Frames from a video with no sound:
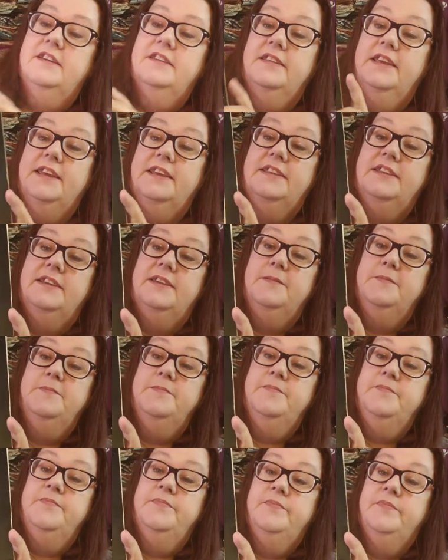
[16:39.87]
Collecting
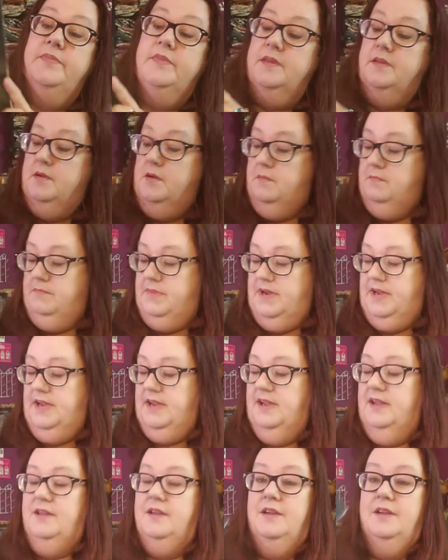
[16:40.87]

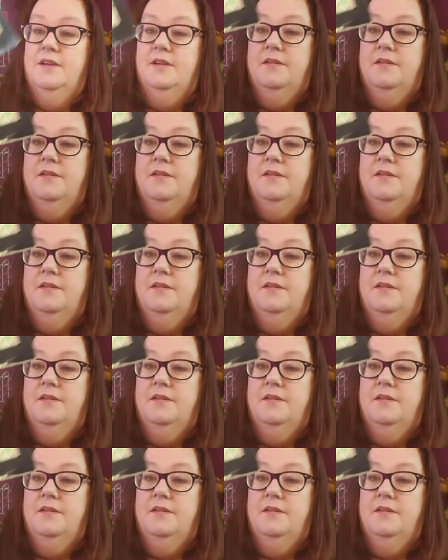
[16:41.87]
by